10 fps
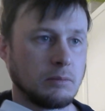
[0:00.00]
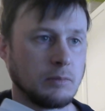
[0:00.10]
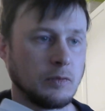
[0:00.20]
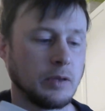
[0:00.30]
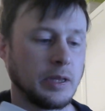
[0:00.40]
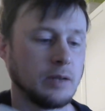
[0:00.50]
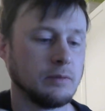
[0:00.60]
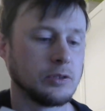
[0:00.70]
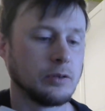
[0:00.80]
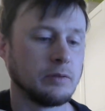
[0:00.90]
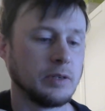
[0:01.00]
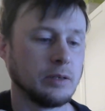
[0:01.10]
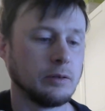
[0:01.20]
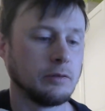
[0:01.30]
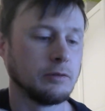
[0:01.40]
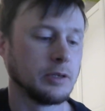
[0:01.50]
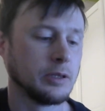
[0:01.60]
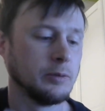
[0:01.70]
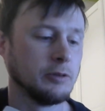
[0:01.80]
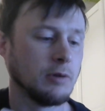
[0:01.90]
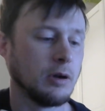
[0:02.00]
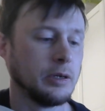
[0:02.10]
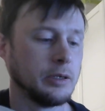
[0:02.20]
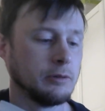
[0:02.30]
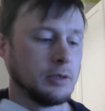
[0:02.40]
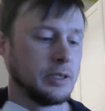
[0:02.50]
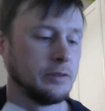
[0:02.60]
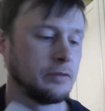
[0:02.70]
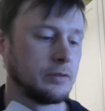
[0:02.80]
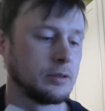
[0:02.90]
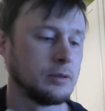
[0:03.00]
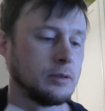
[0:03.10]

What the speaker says: If the elephant's offering them a ride or a lift,